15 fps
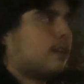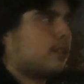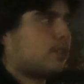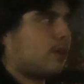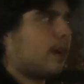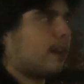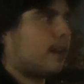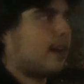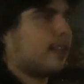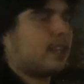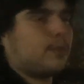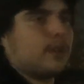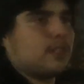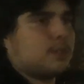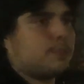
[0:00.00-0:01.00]
So I, I
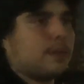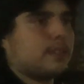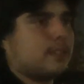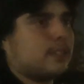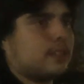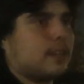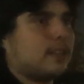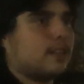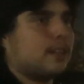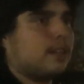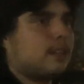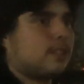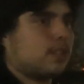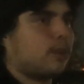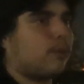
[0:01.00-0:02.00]
think we just pieced it together.
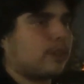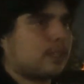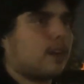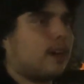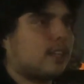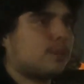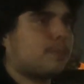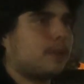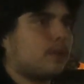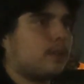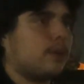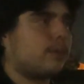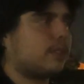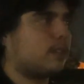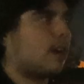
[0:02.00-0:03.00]
So there was a hospital,
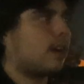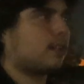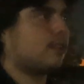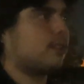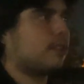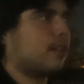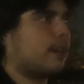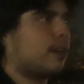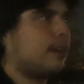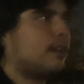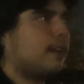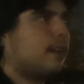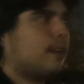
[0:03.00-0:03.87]
there was mm-hmm. doctors here,